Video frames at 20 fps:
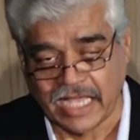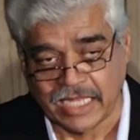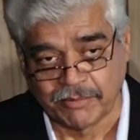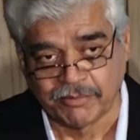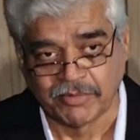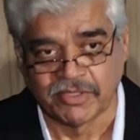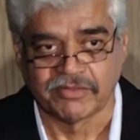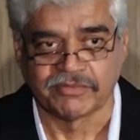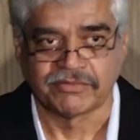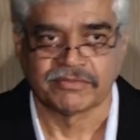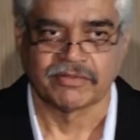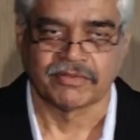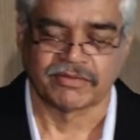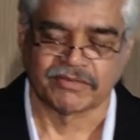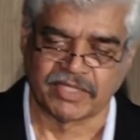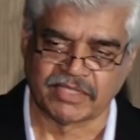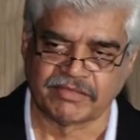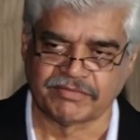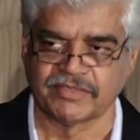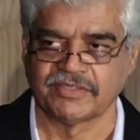animals
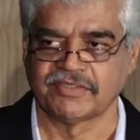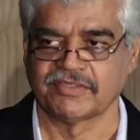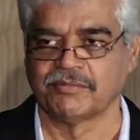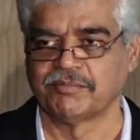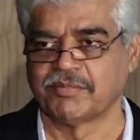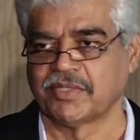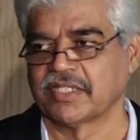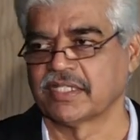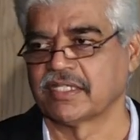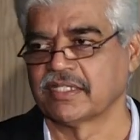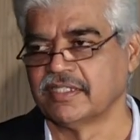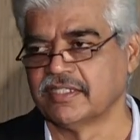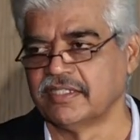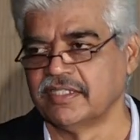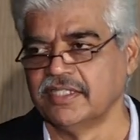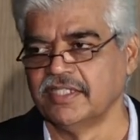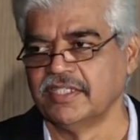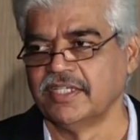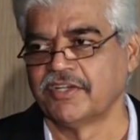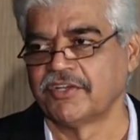or elephants in particular,
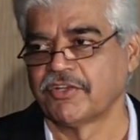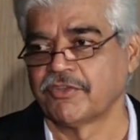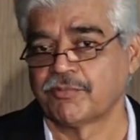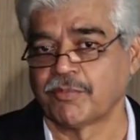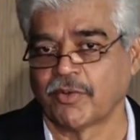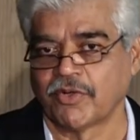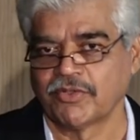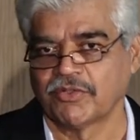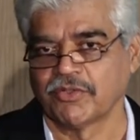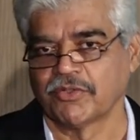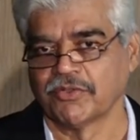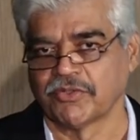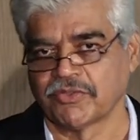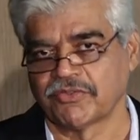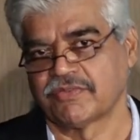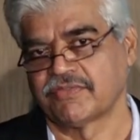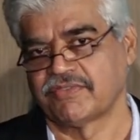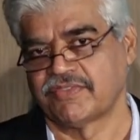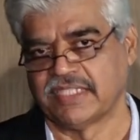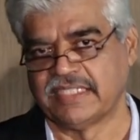respond to
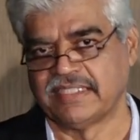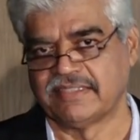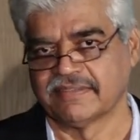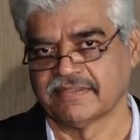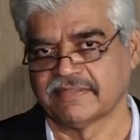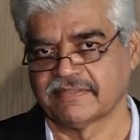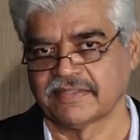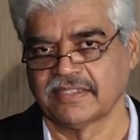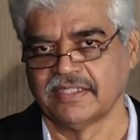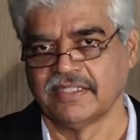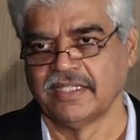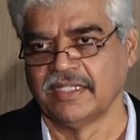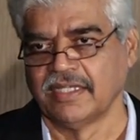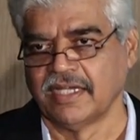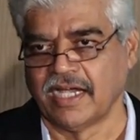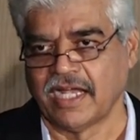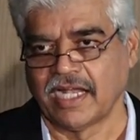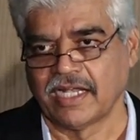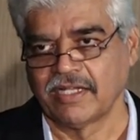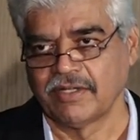those changes,
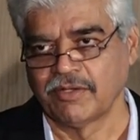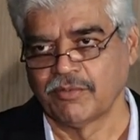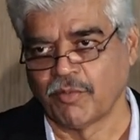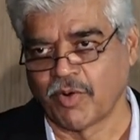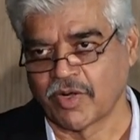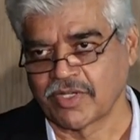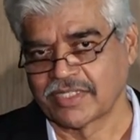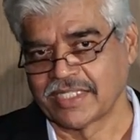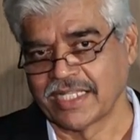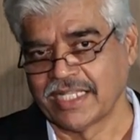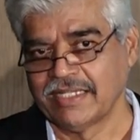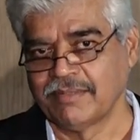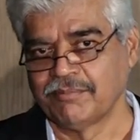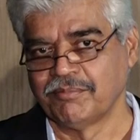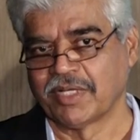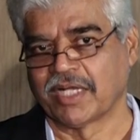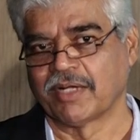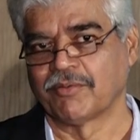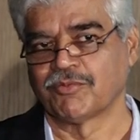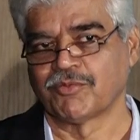and what then
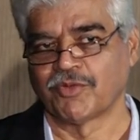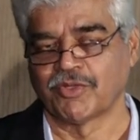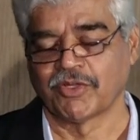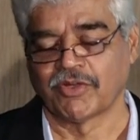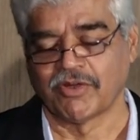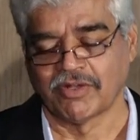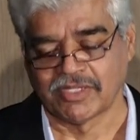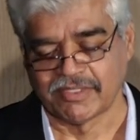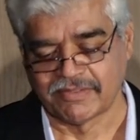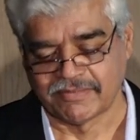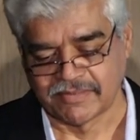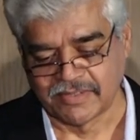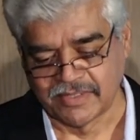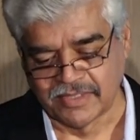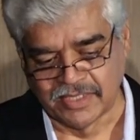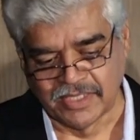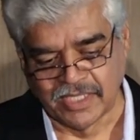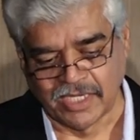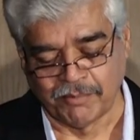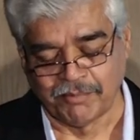becomes what you call as
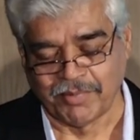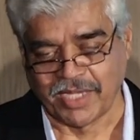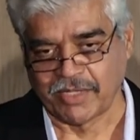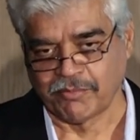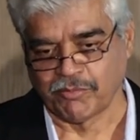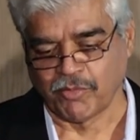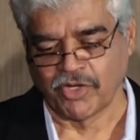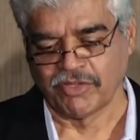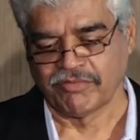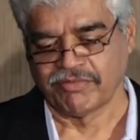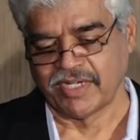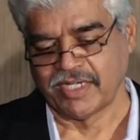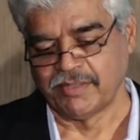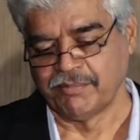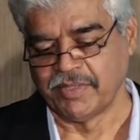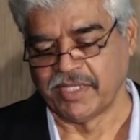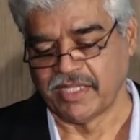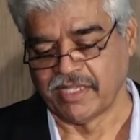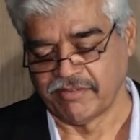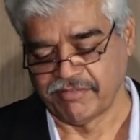a man-modified
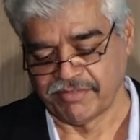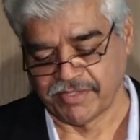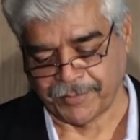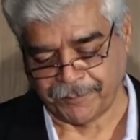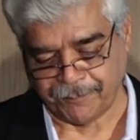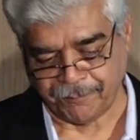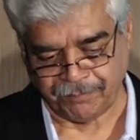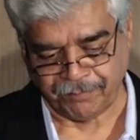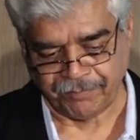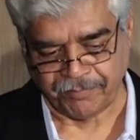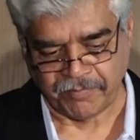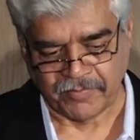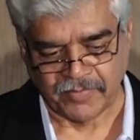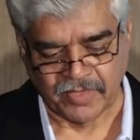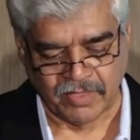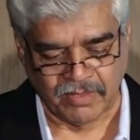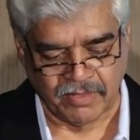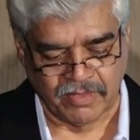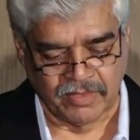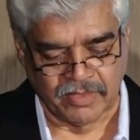behavior.
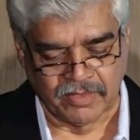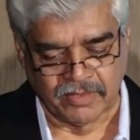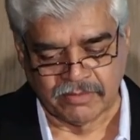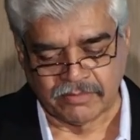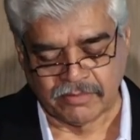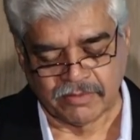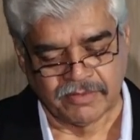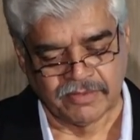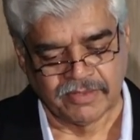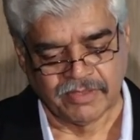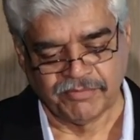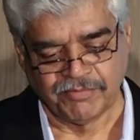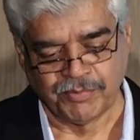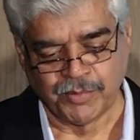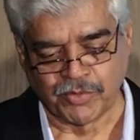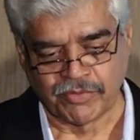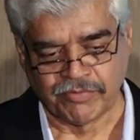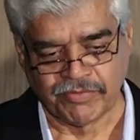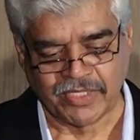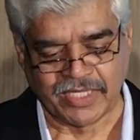So this is a
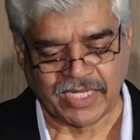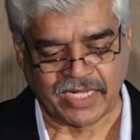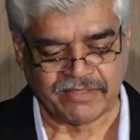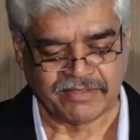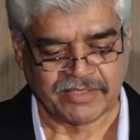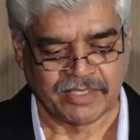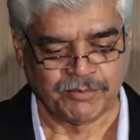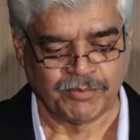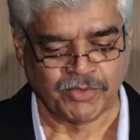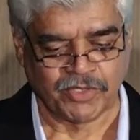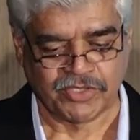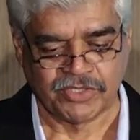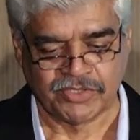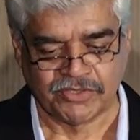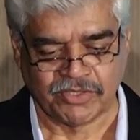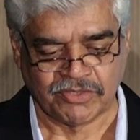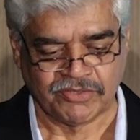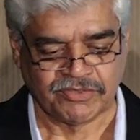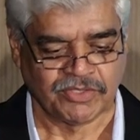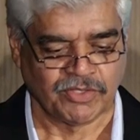beautiful landscape. Dr.
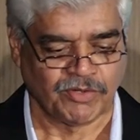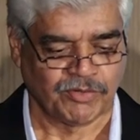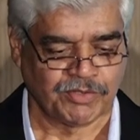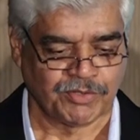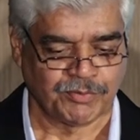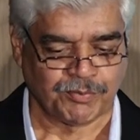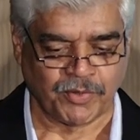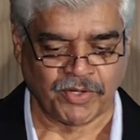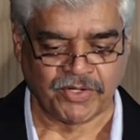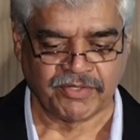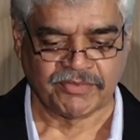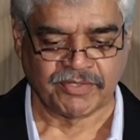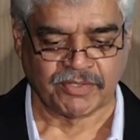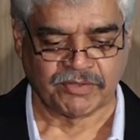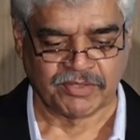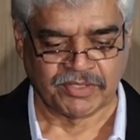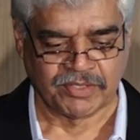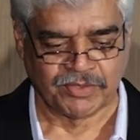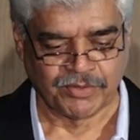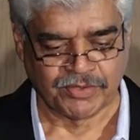Johnsingh always points
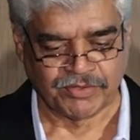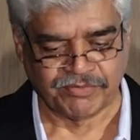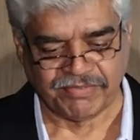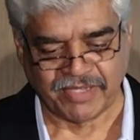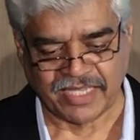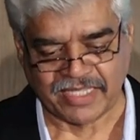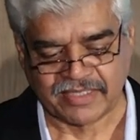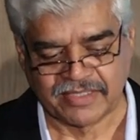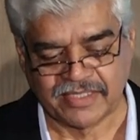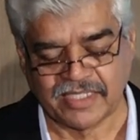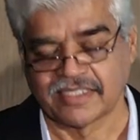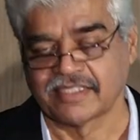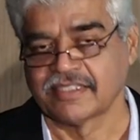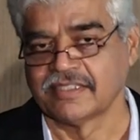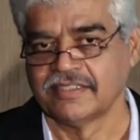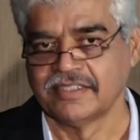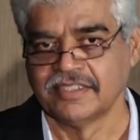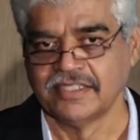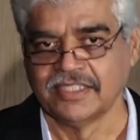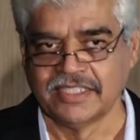out to the fact that
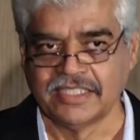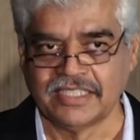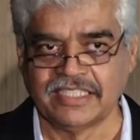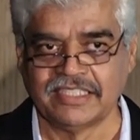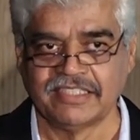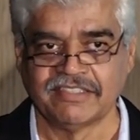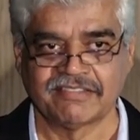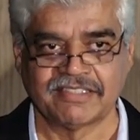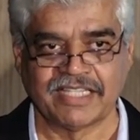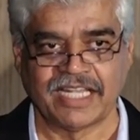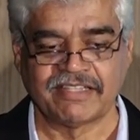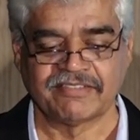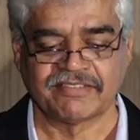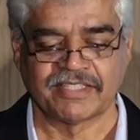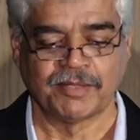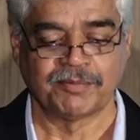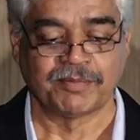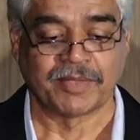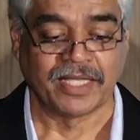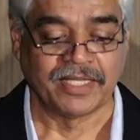in this
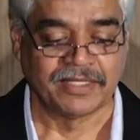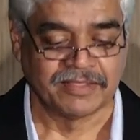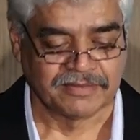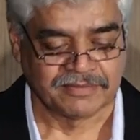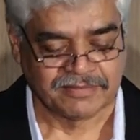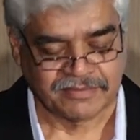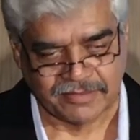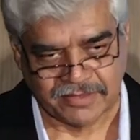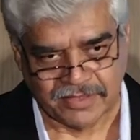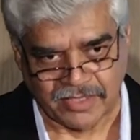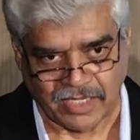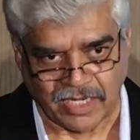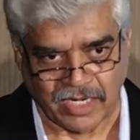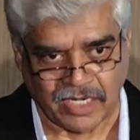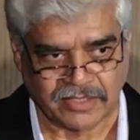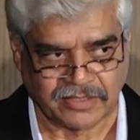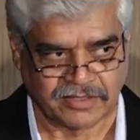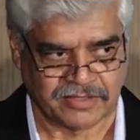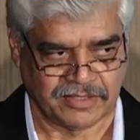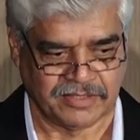landscape, tigers
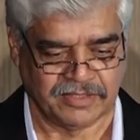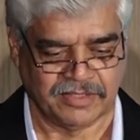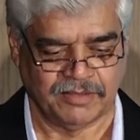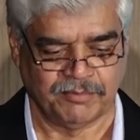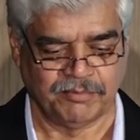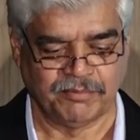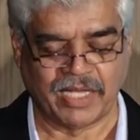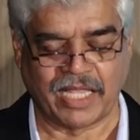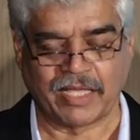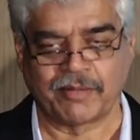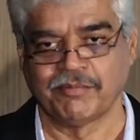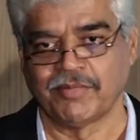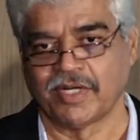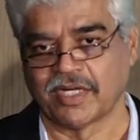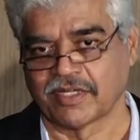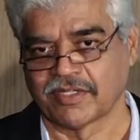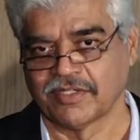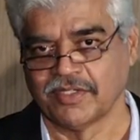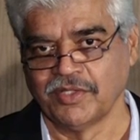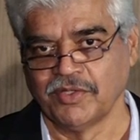hunt black
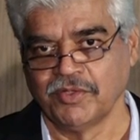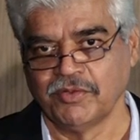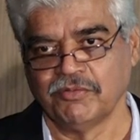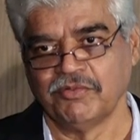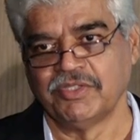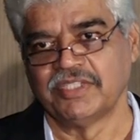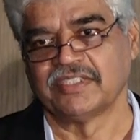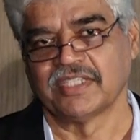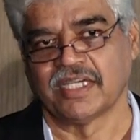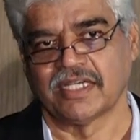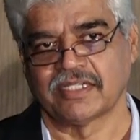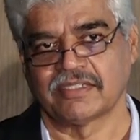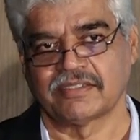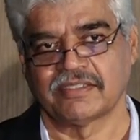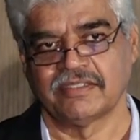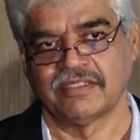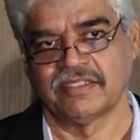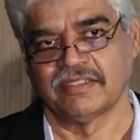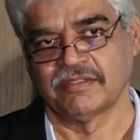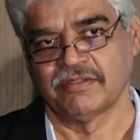buck, which are
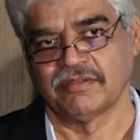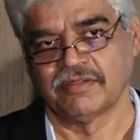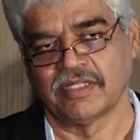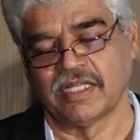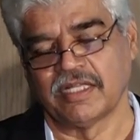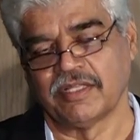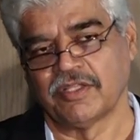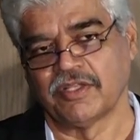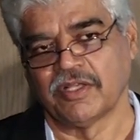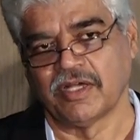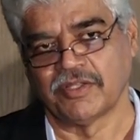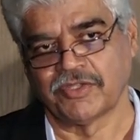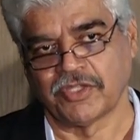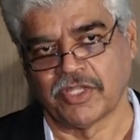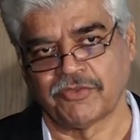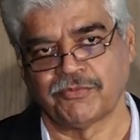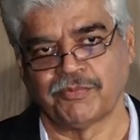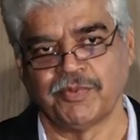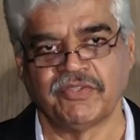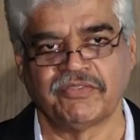uh,
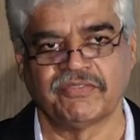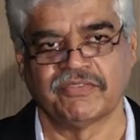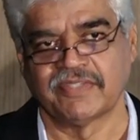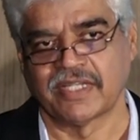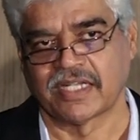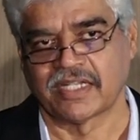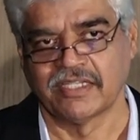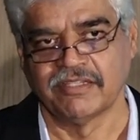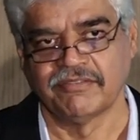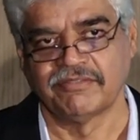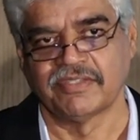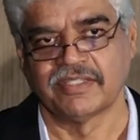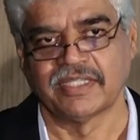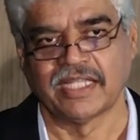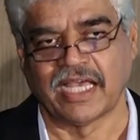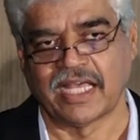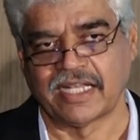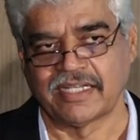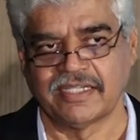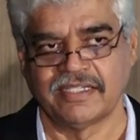the species that lives in the
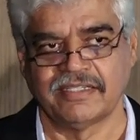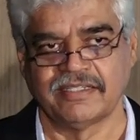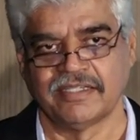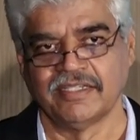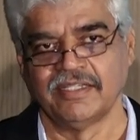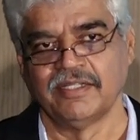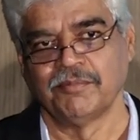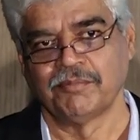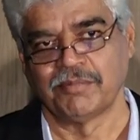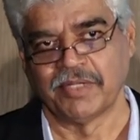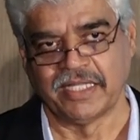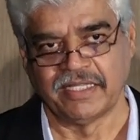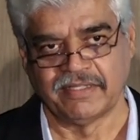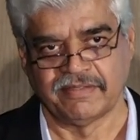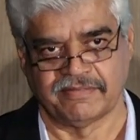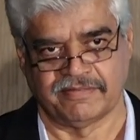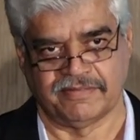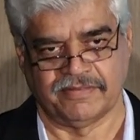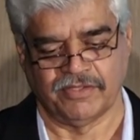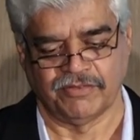arid
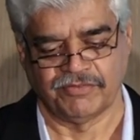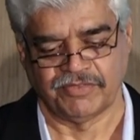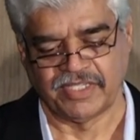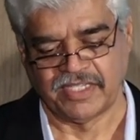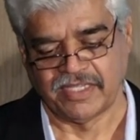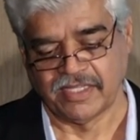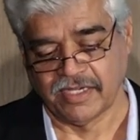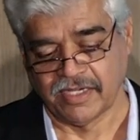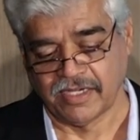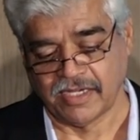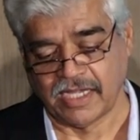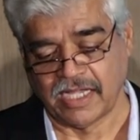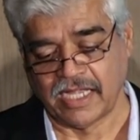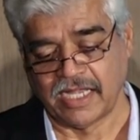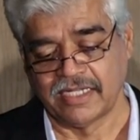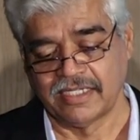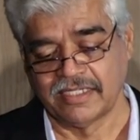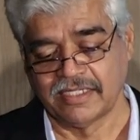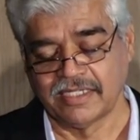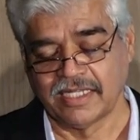plains of India,
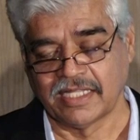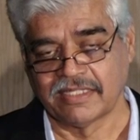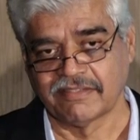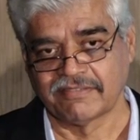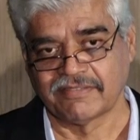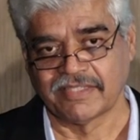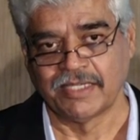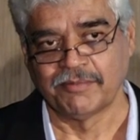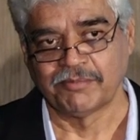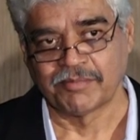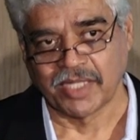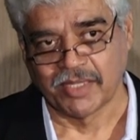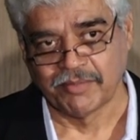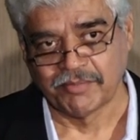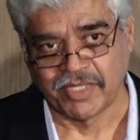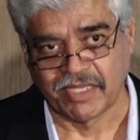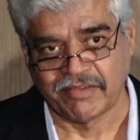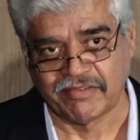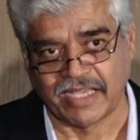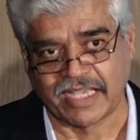and at the same time,
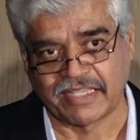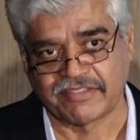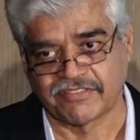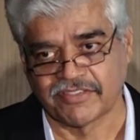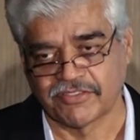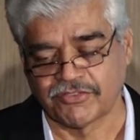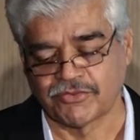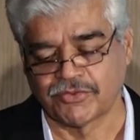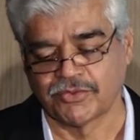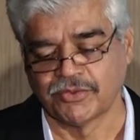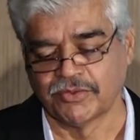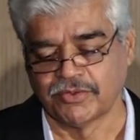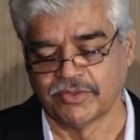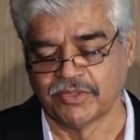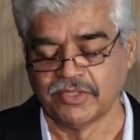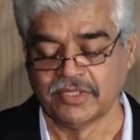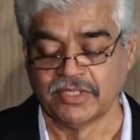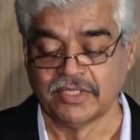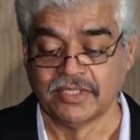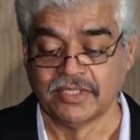they have access to